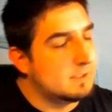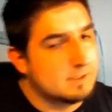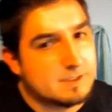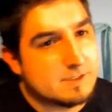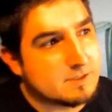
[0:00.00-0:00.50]

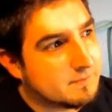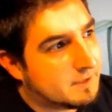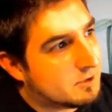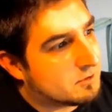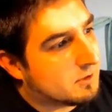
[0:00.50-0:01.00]
Here's a
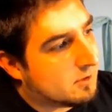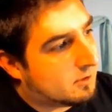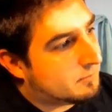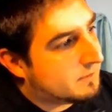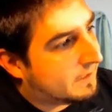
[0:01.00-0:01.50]
video called
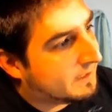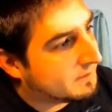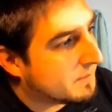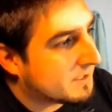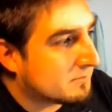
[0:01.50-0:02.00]
Playing the
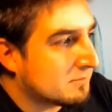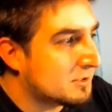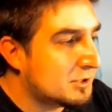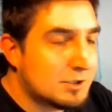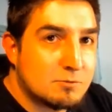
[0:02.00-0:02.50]
Best Quan
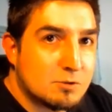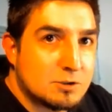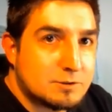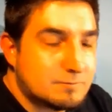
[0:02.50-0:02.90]
Chi in the World.